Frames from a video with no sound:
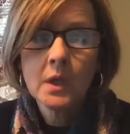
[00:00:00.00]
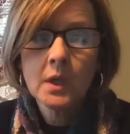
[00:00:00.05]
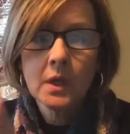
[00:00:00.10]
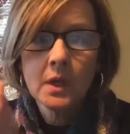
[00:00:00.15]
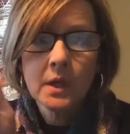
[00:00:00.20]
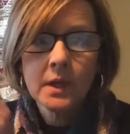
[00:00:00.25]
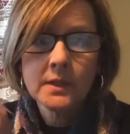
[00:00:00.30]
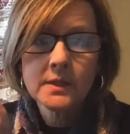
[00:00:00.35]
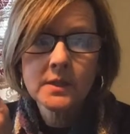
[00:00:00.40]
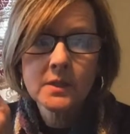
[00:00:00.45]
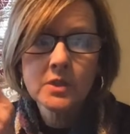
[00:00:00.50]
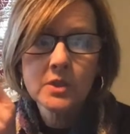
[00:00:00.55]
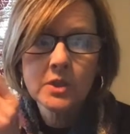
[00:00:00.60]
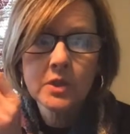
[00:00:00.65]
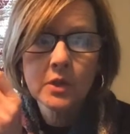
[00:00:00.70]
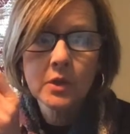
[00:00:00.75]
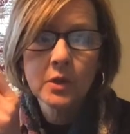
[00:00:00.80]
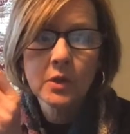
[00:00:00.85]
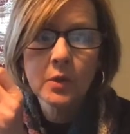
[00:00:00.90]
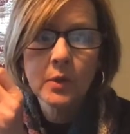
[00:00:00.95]
It's a
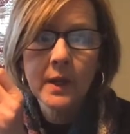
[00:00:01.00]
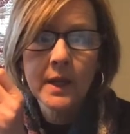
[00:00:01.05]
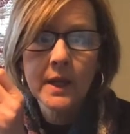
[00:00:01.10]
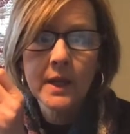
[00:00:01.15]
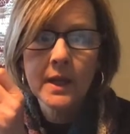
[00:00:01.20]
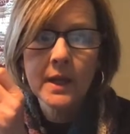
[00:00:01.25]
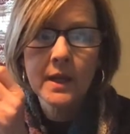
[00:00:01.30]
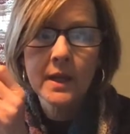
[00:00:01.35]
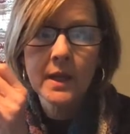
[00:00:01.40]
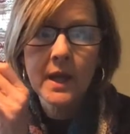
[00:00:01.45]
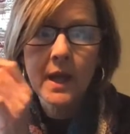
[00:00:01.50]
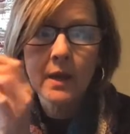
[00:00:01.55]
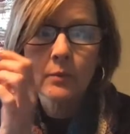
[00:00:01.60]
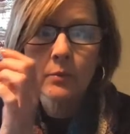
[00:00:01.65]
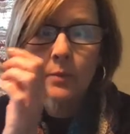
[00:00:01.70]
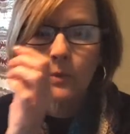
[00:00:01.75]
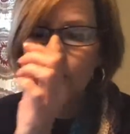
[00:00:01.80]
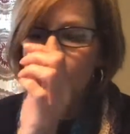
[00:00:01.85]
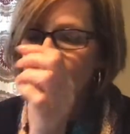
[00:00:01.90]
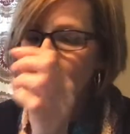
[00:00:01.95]
2, and I
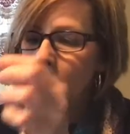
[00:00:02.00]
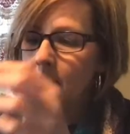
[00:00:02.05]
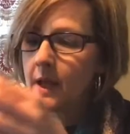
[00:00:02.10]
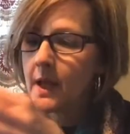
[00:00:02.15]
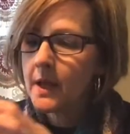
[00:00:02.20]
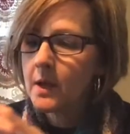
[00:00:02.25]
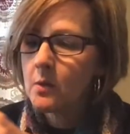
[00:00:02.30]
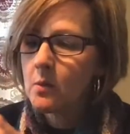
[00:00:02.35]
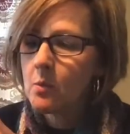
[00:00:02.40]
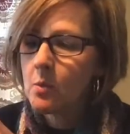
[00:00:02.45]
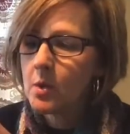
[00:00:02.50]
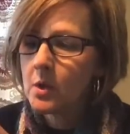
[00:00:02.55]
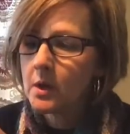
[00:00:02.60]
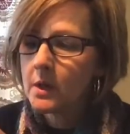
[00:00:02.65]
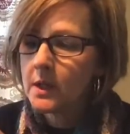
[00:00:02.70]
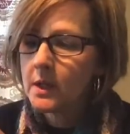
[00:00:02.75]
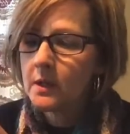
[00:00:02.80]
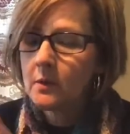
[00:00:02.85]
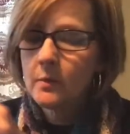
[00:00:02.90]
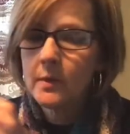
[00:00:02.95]
really like
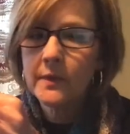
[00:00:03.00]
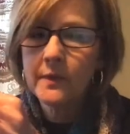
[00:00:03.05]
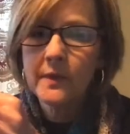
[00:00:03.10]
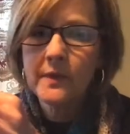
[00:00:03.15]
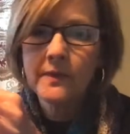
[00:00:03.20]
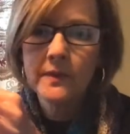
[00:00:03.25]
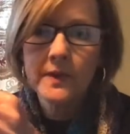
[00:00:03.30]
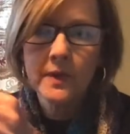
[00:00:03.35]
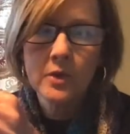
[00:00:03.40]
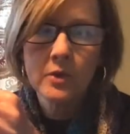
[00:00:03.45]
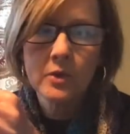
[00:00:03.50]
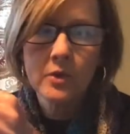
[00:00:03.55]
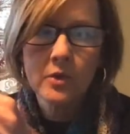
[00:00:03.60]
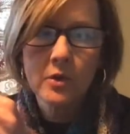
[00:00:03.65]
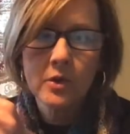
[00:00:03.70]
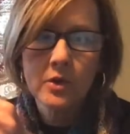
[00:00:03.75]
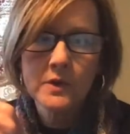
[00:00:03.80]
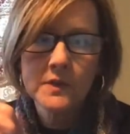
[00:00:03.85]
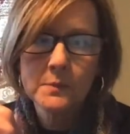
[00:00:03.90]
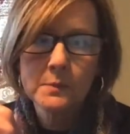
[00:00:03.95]
working with the thinner
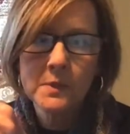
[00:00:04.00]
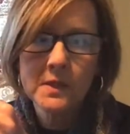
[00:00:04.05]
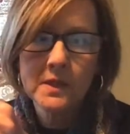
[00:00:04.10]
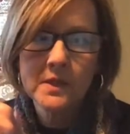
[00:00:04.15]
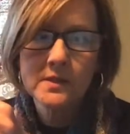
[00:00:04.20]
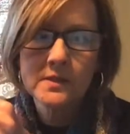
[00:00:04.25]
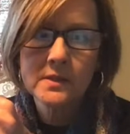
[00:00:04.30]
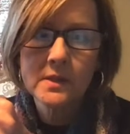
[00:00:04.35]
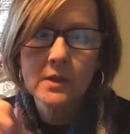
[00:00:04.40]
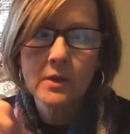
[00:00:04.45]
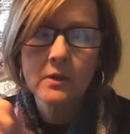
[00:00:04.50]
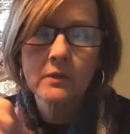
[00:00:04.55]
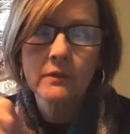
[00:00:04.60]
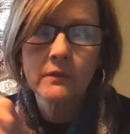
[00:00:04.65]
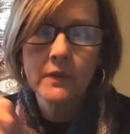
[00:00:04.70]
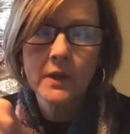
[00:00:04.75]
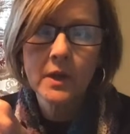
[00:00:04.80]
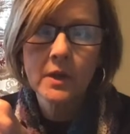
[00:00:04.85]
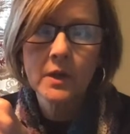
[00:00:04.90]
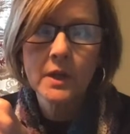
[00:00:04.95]
yarns because they're
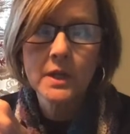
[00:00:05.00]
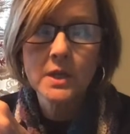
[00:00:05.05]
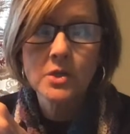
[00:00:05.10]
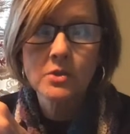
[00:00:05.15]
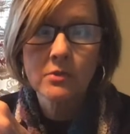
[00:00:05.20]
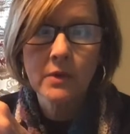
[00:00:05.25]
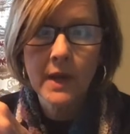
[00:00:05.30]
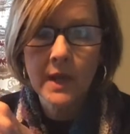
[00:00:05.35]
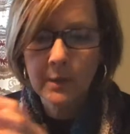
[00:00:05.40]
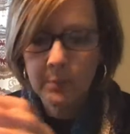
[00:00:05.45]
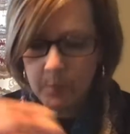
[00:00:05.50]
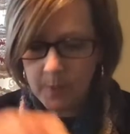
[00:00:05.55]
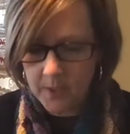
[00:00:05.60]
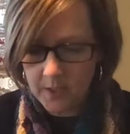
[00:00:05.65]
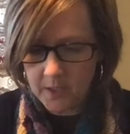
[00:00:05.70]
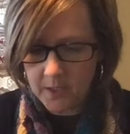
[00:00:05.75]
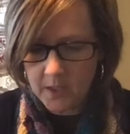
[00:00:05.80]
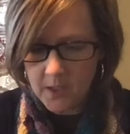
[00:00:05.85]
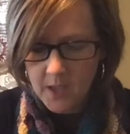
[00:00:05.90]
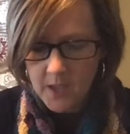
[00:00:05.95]
very
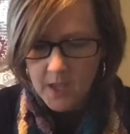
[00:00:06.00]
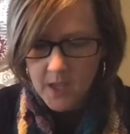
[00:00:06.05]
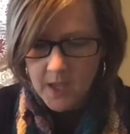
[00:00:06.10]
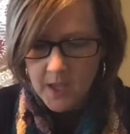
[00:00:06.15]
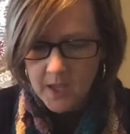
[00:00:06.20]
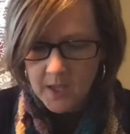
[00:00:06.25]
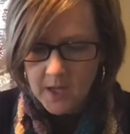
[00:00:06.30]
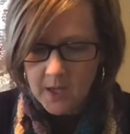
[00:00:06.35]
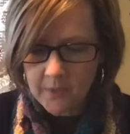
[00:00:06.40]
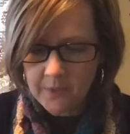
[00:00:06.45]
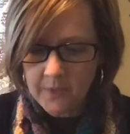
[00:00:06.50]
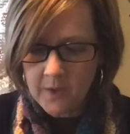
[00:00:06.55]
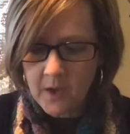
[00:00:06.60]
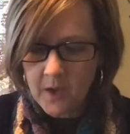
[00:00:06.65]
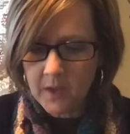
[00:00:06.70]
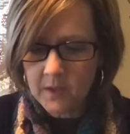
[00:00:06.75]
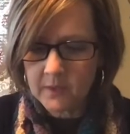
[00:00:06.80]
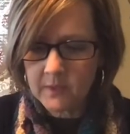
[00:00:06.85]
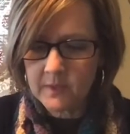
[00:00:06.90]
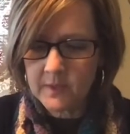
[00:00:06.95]
drapey. And I
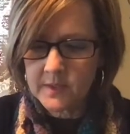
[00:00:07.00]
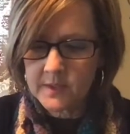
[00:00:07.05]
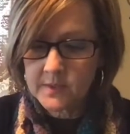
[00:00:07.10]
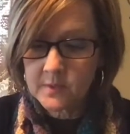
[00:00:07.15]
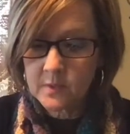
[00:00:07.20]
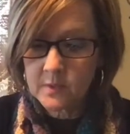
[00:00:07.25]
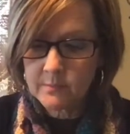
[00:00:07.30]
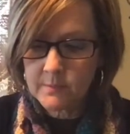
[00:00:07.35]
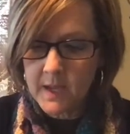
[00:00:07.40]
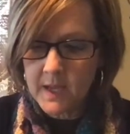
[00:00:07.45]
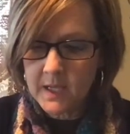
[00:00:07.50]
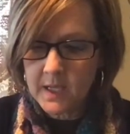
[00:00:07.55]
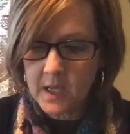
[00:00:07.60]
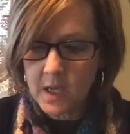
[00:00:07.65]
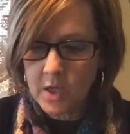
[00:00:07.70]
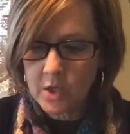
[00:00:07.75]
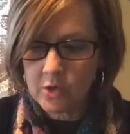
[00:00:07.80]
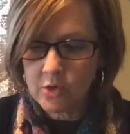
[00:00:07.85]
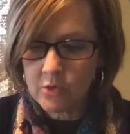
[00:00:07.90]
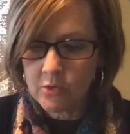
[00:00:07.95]
thought this would make a
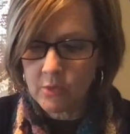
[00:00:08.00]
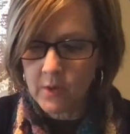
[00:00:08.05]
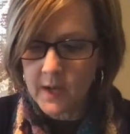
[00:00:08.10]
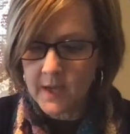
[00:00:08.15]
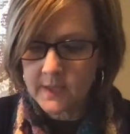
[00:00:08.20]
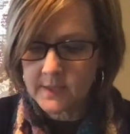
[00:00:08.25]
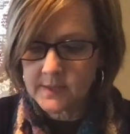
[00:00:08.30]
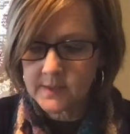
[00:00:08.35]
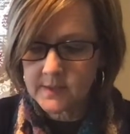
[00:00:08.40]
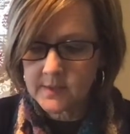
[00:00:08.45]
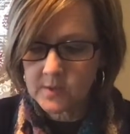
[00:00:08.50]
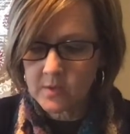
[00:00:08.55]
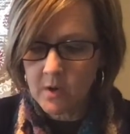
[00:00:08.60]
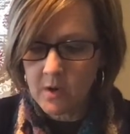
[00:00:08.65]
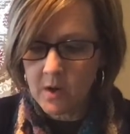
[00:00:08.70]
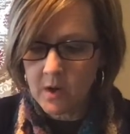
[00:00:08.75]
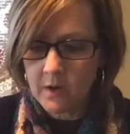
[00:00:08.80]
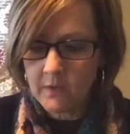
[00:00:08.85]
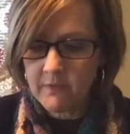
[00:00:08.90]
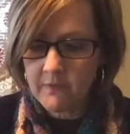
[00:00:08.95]
great
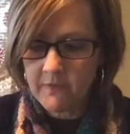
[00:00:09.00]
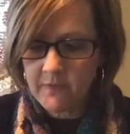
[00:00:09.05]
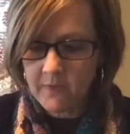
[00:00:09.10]
scarf